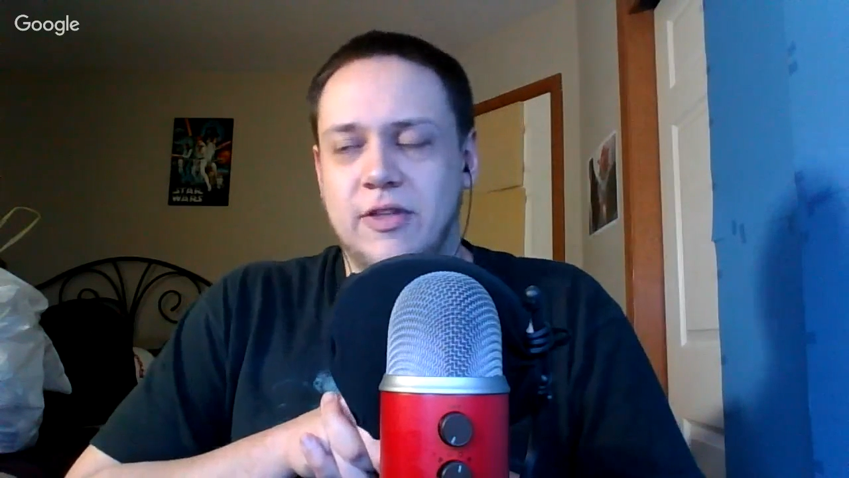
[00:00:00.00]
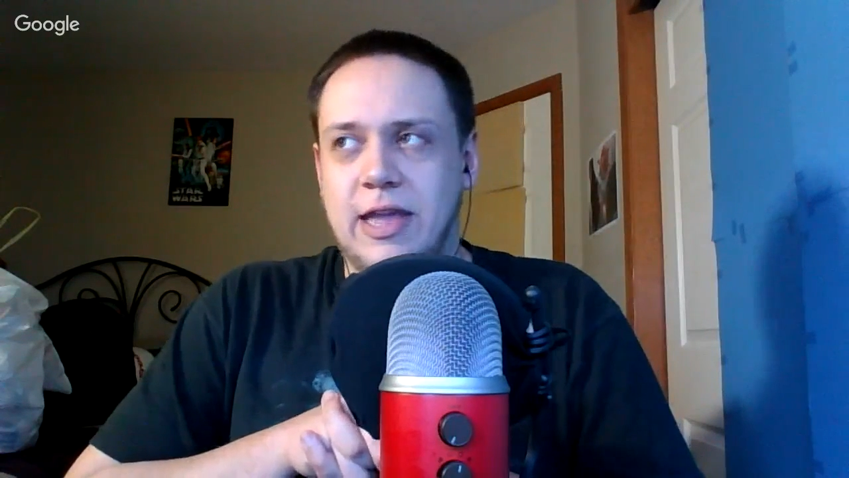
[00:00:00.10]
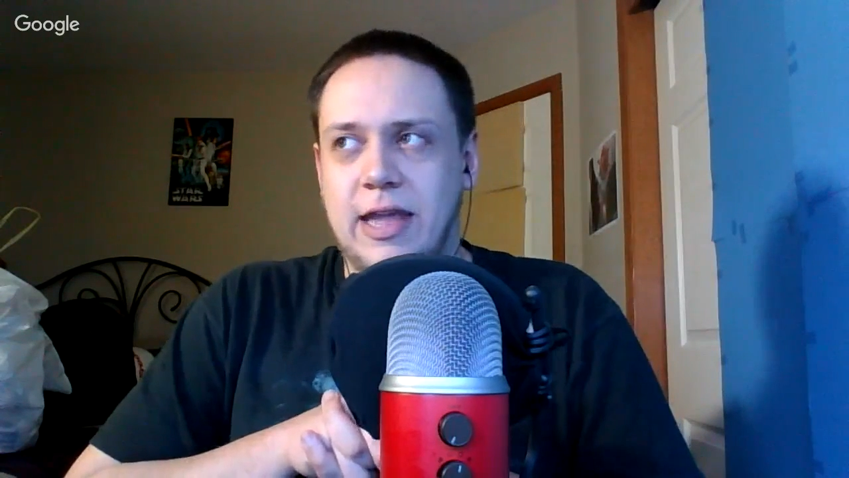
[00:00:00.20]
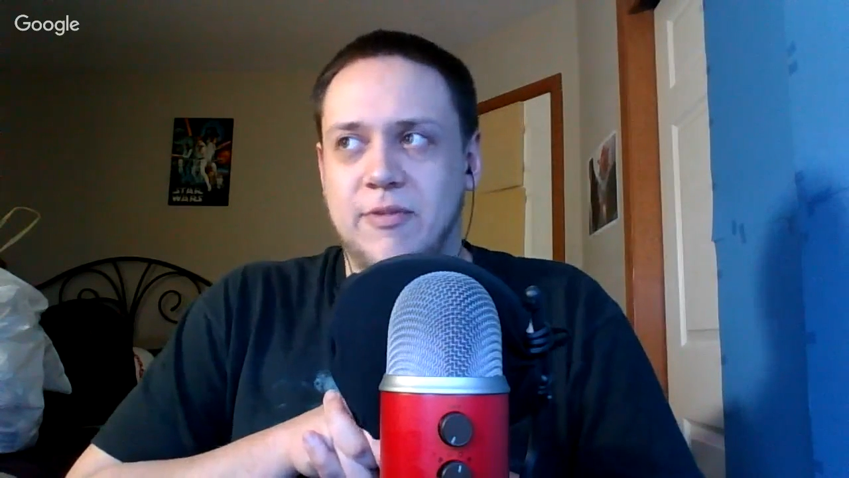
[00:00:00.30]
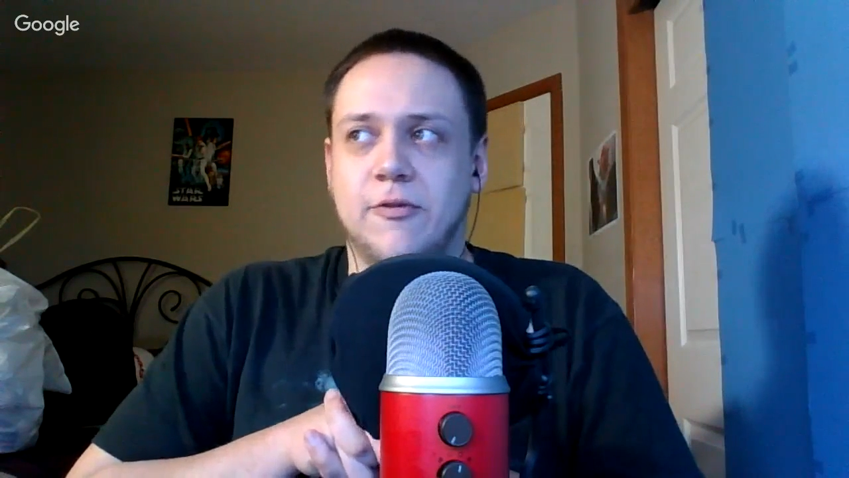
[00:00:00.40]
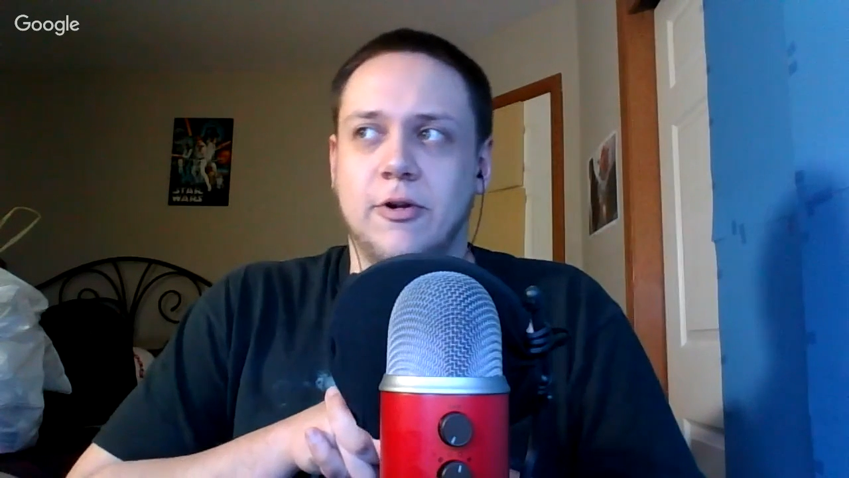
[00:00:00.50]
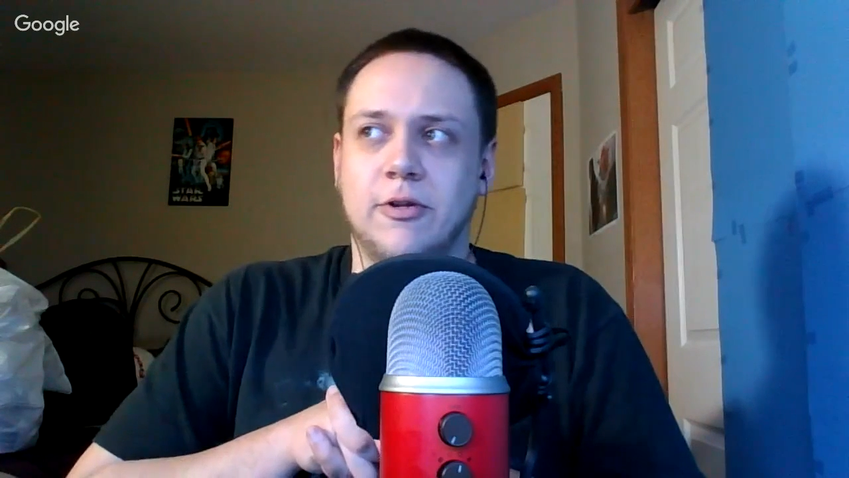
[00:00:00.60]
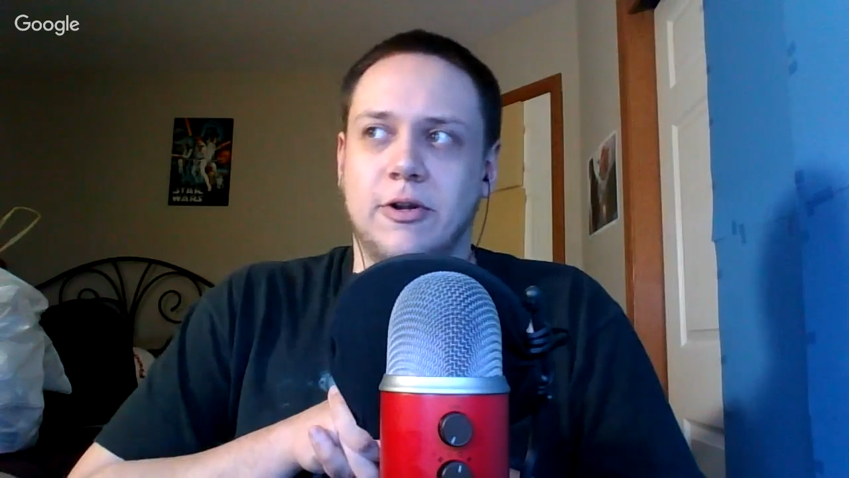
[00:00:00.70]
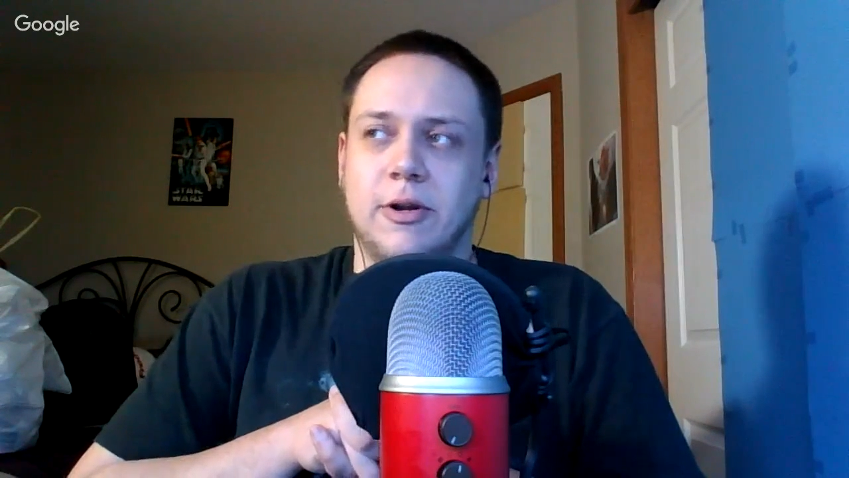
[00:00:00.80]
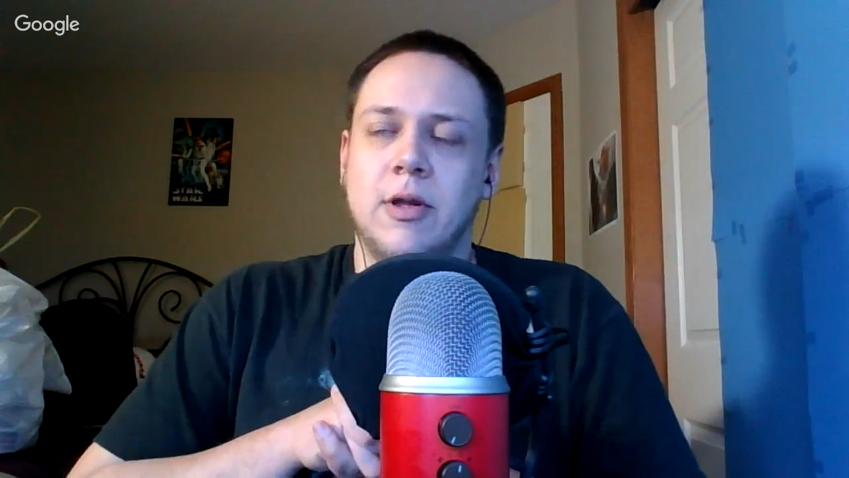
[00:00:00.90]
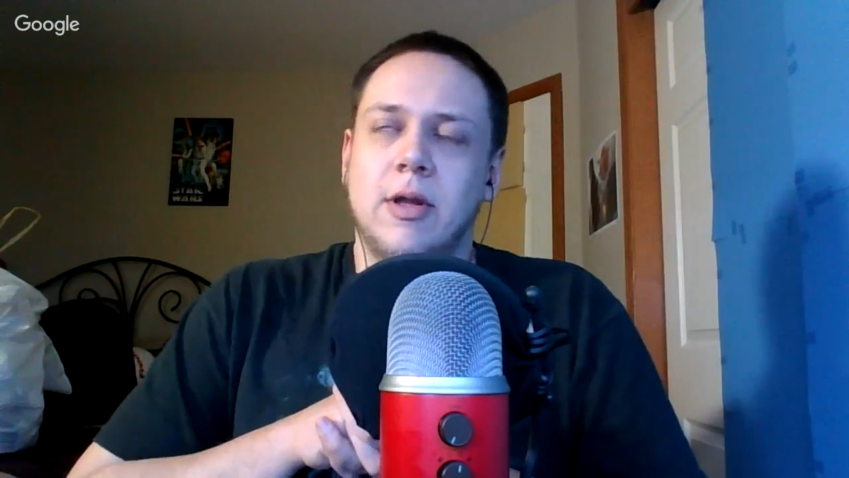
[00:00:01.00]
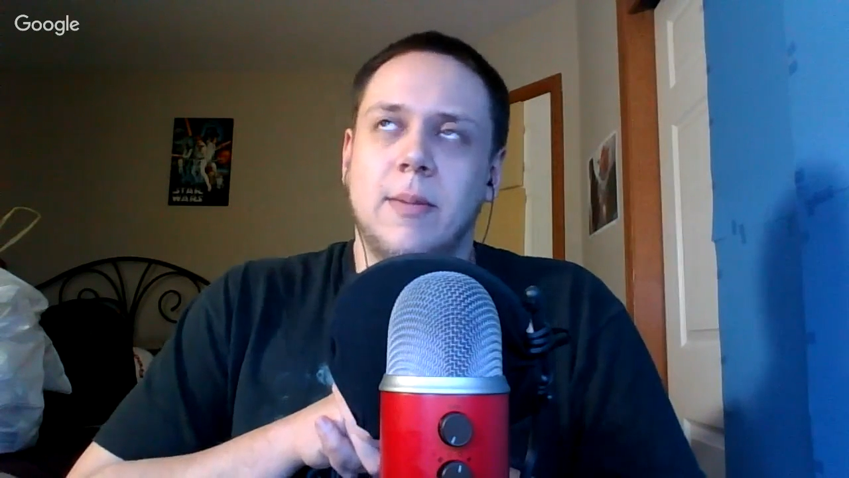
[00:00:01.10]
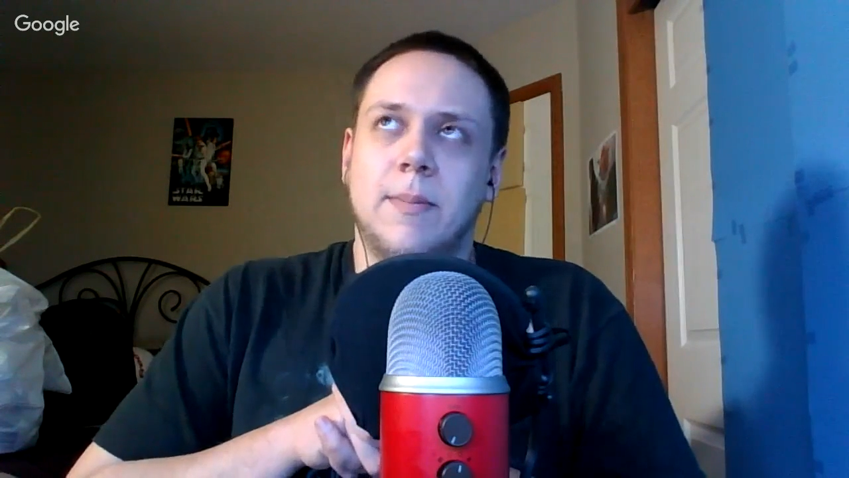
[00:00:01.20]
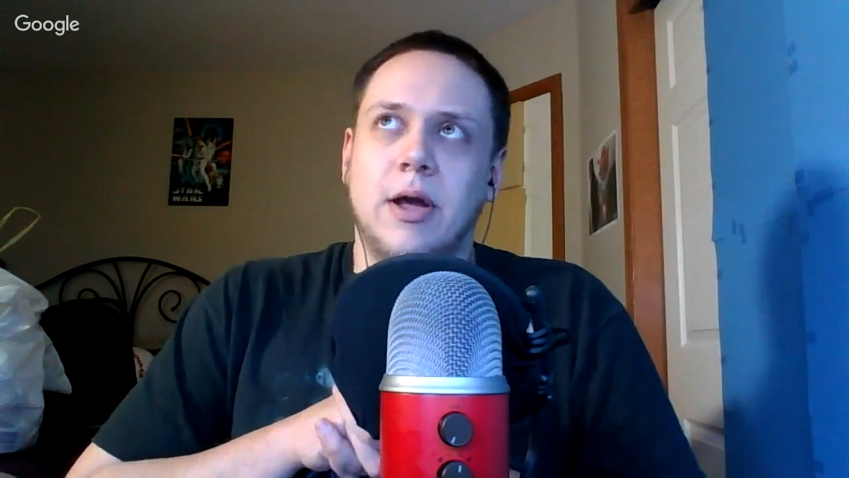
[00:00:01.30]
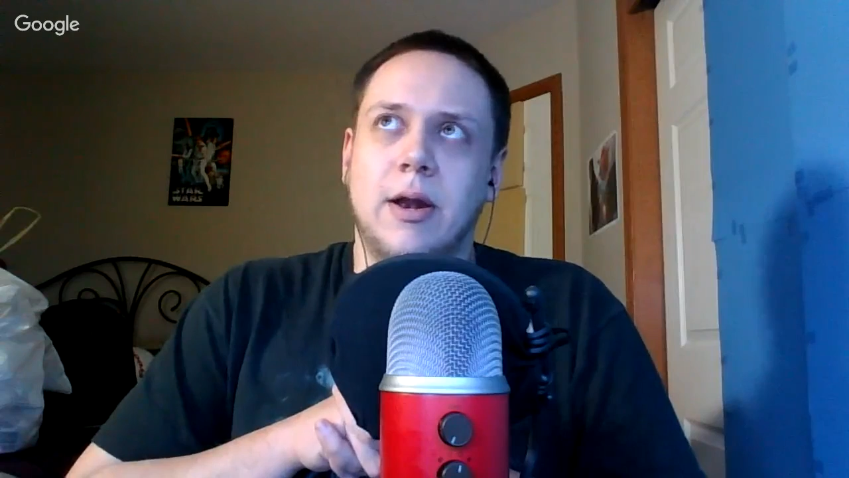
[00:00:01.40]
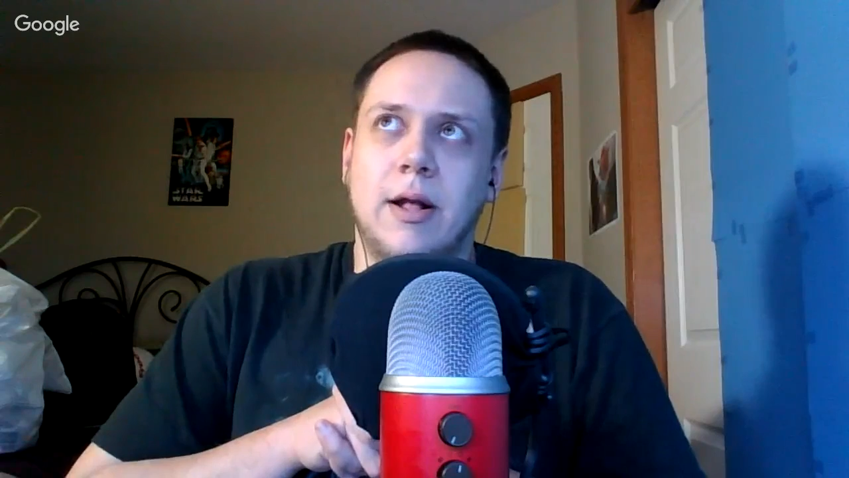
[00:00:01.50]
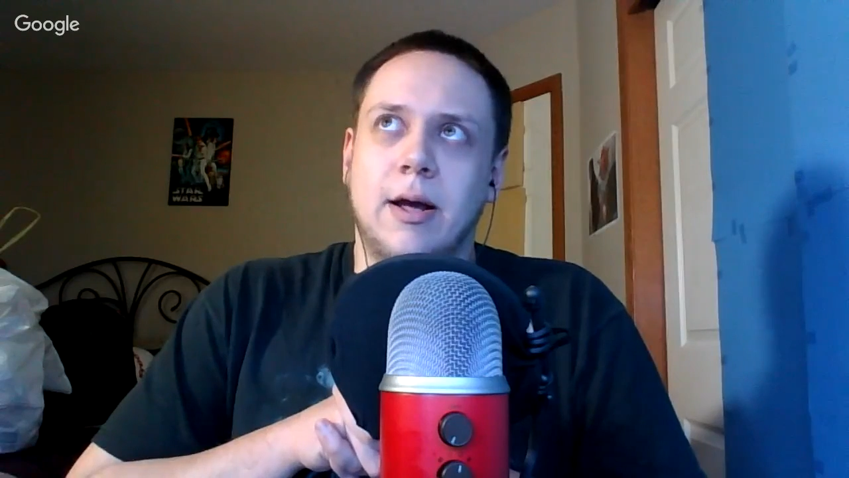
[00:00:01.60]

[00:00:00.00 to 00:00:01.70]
the games further. But